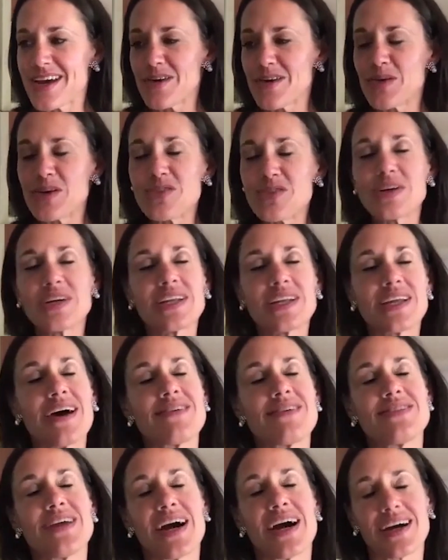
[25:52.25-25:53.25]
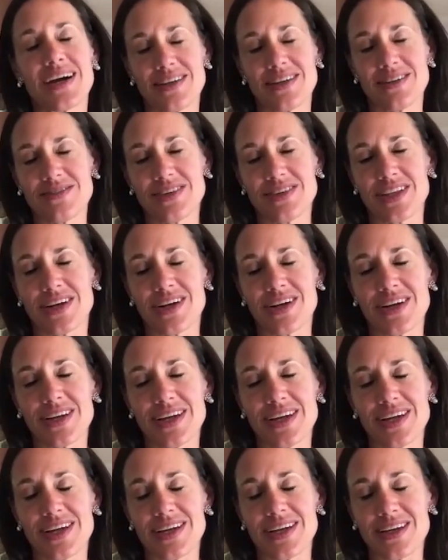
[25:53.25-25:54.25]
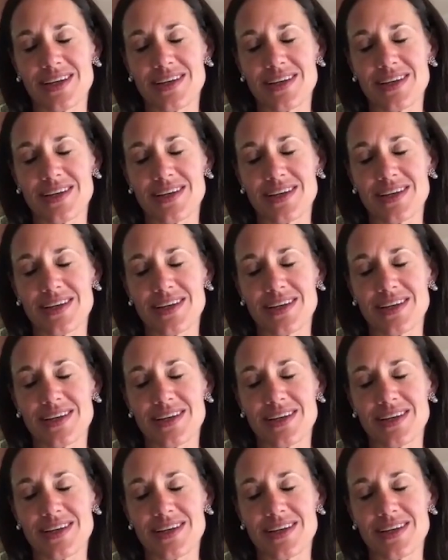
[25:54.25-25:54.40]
what if we could have that kind of clarity,